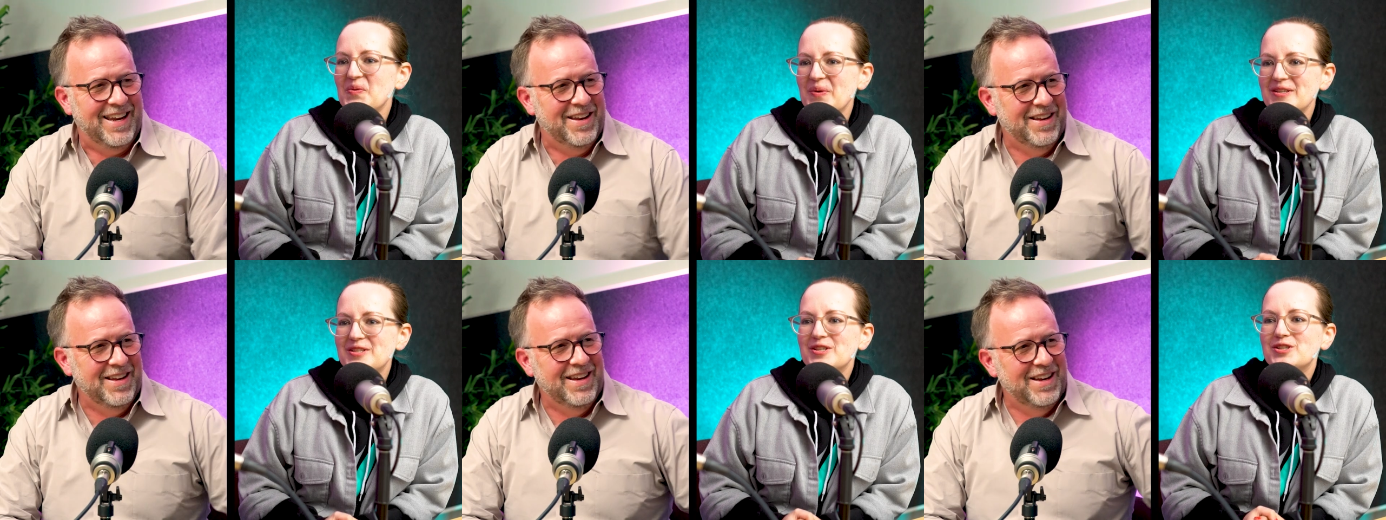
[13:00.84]

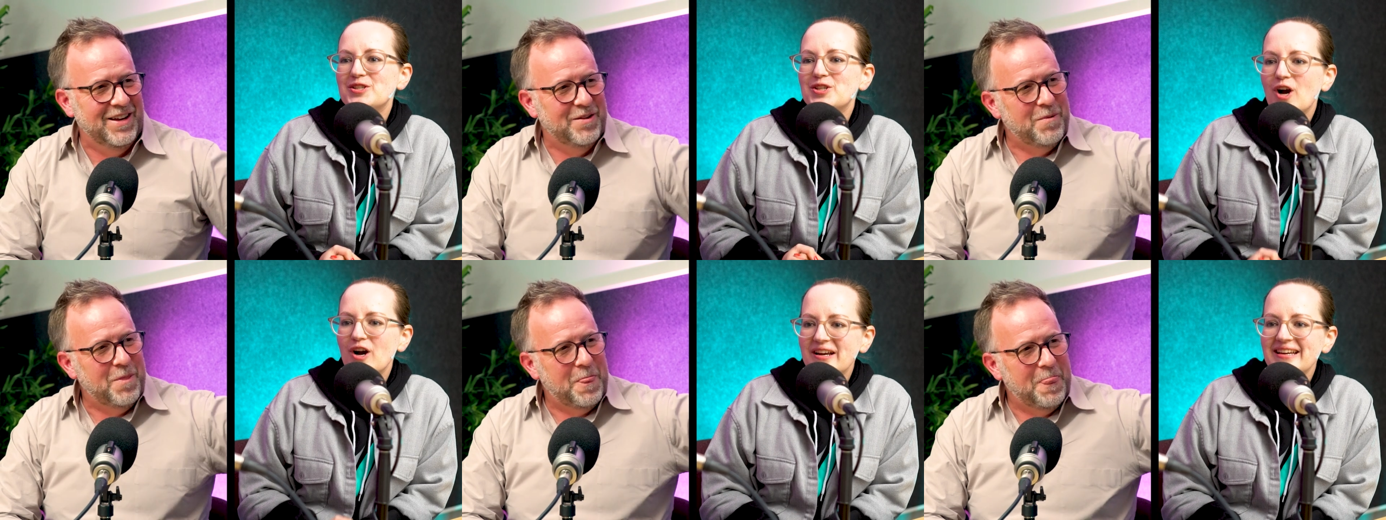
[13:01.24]
Speaker 1: Which
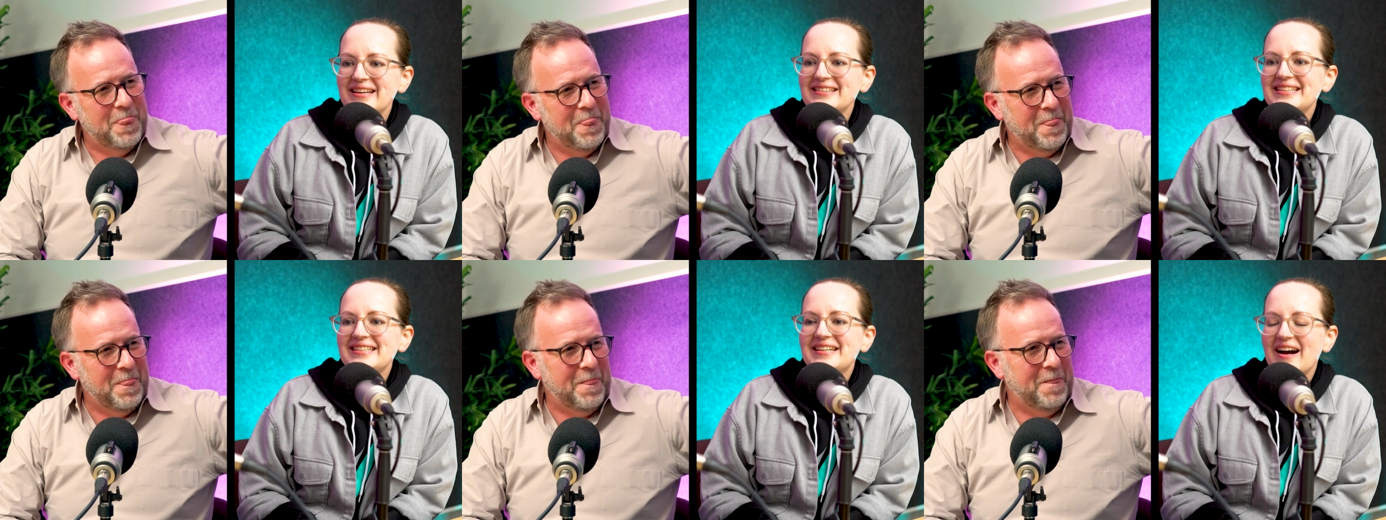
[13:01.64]

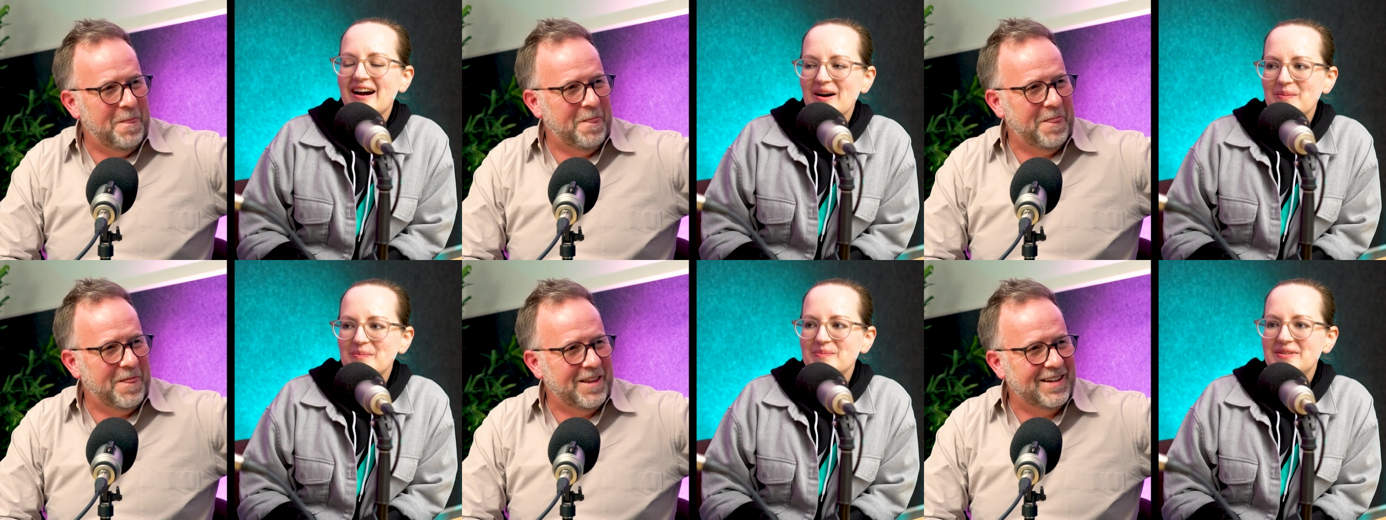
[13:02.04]
shockingly
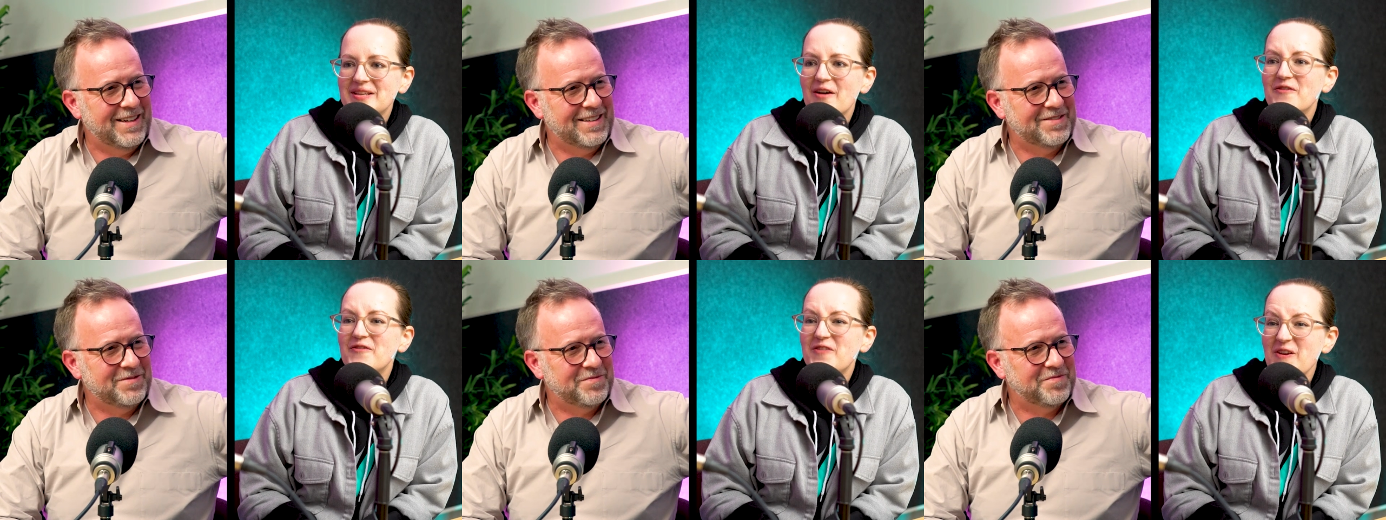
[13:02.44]
comes
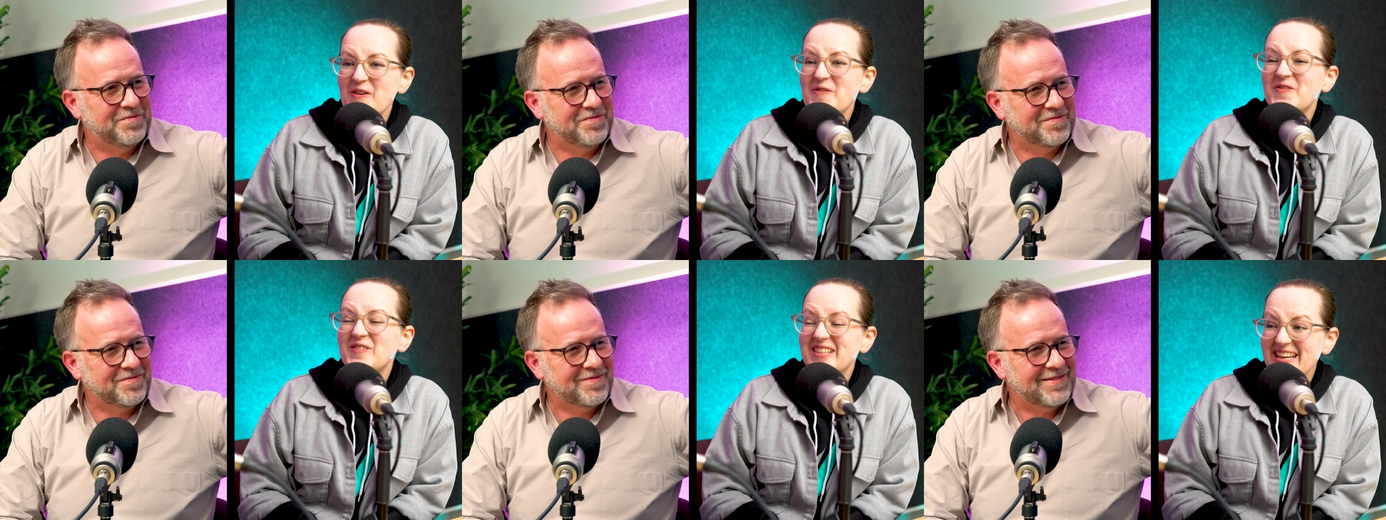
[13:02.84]

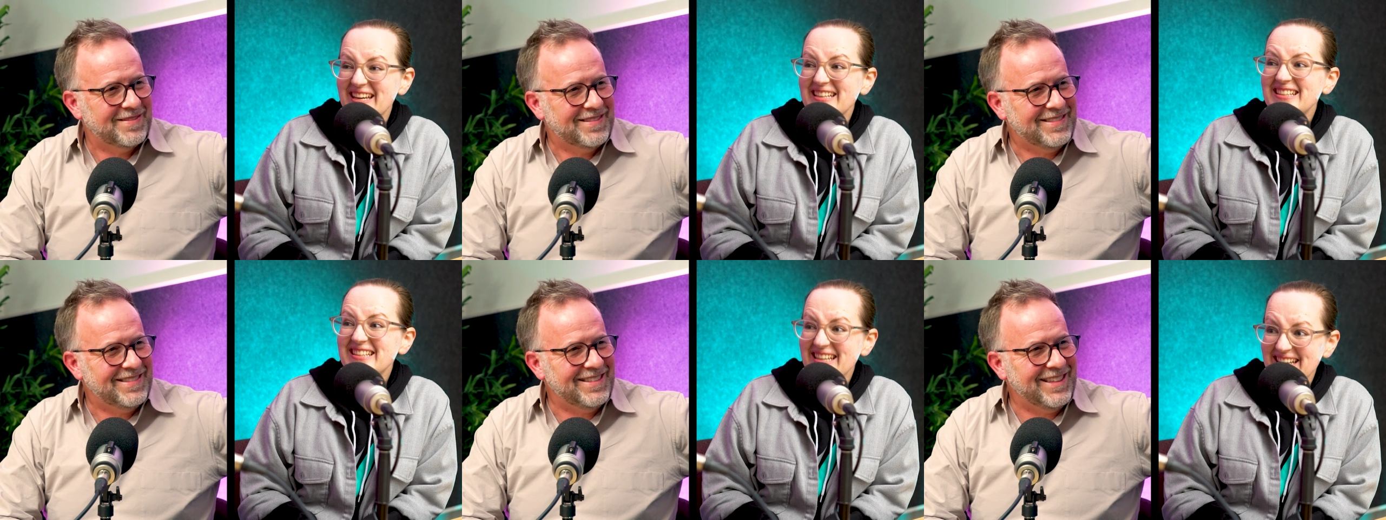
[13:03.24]

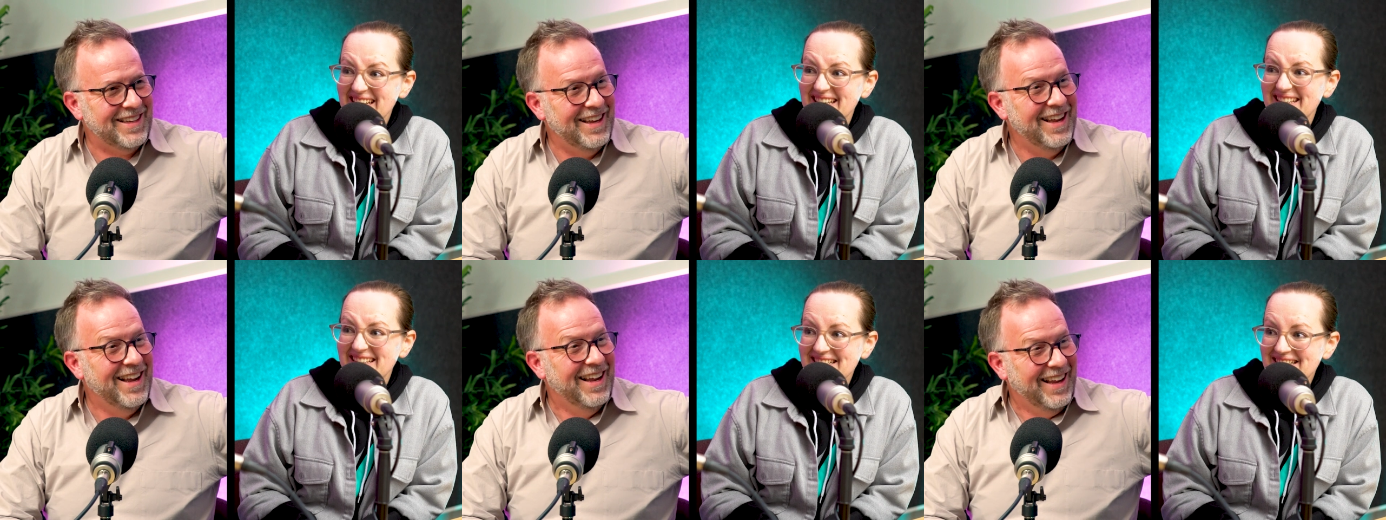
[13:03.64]
15
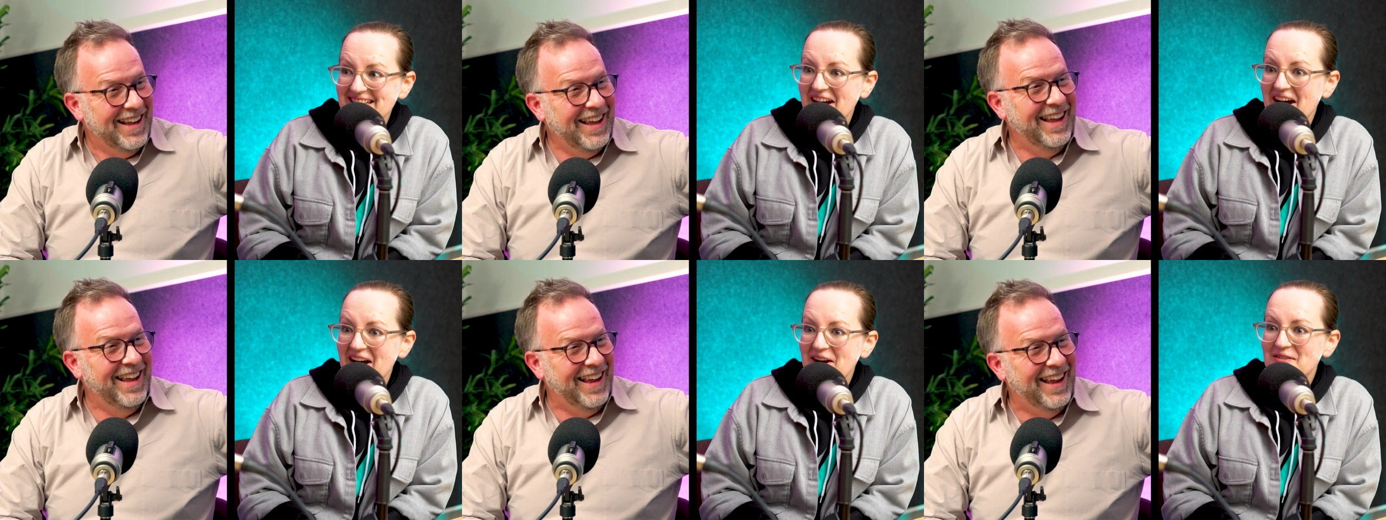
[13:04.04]
years
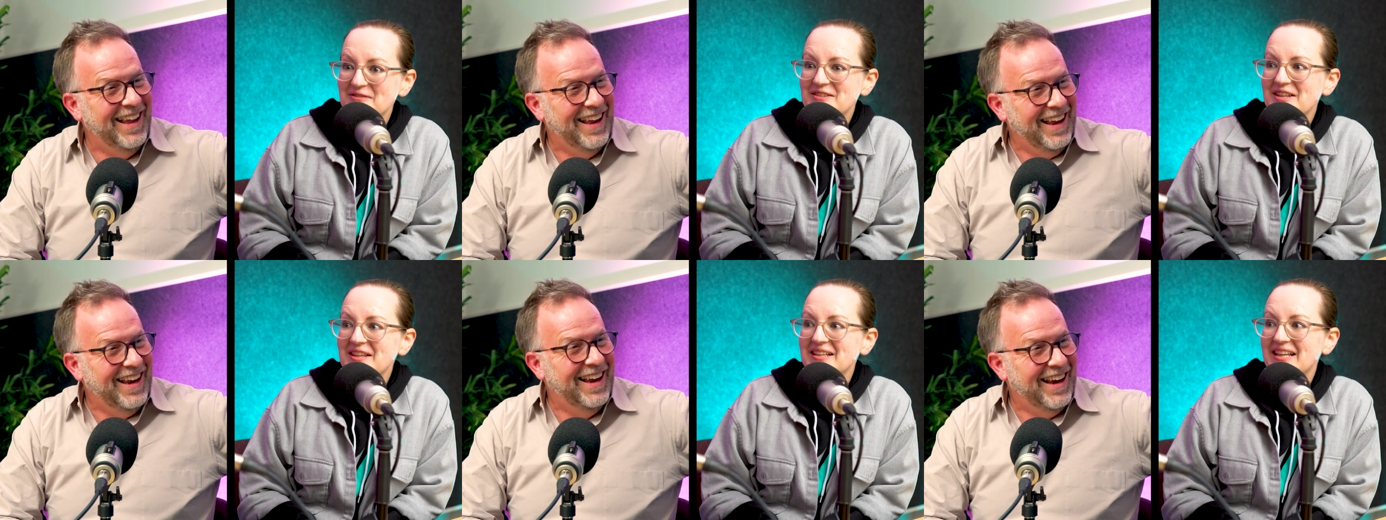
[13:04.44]

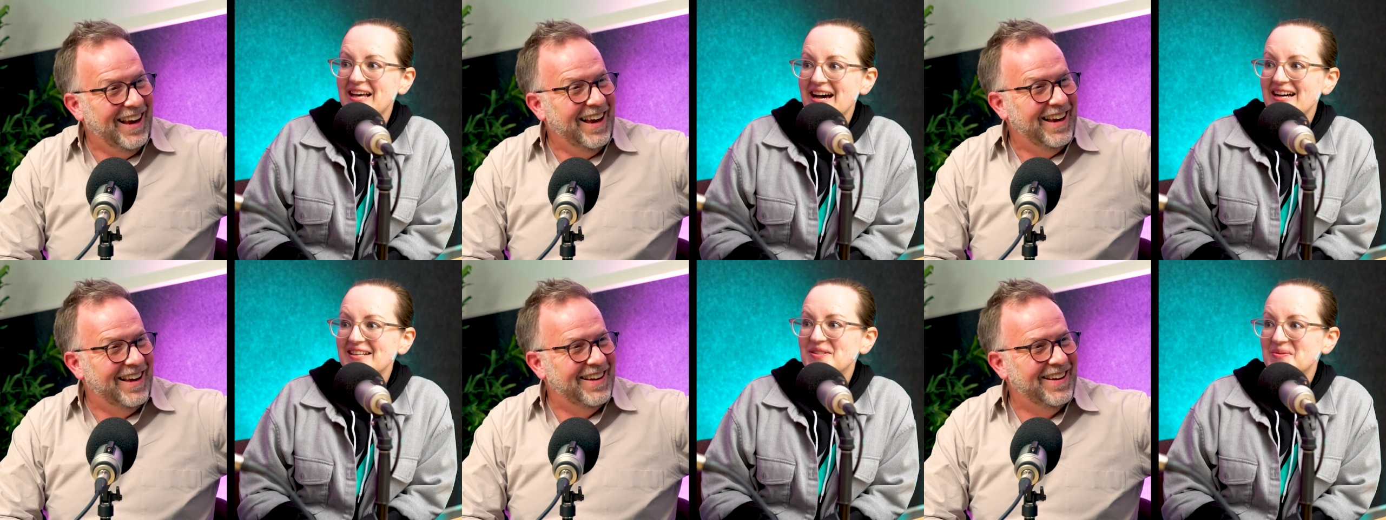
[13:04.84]
after the
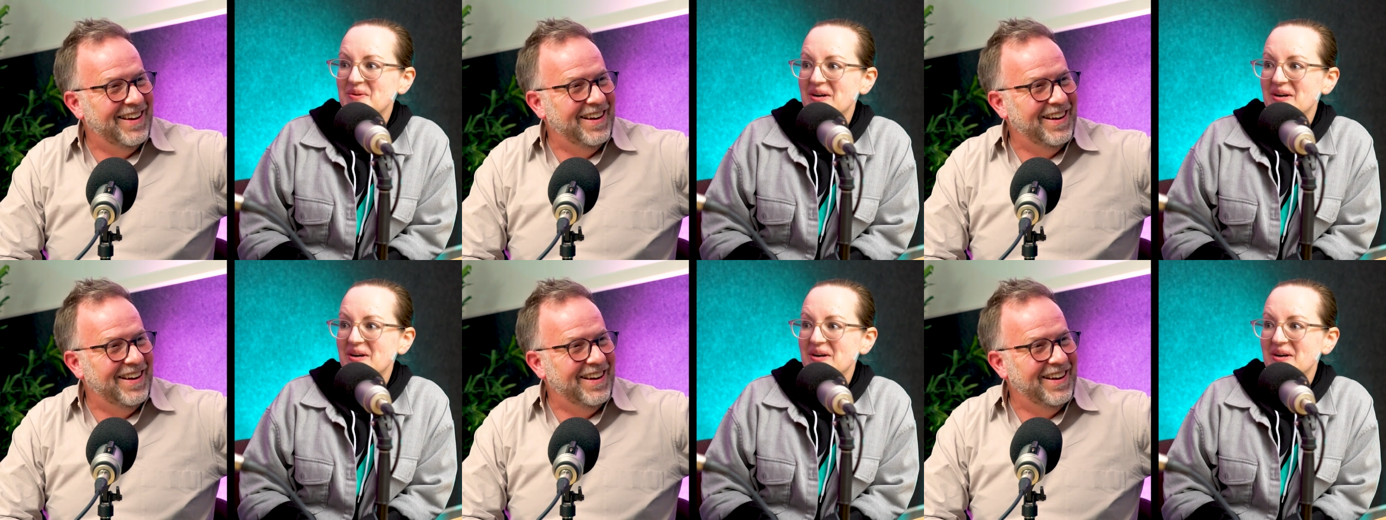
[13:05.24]
last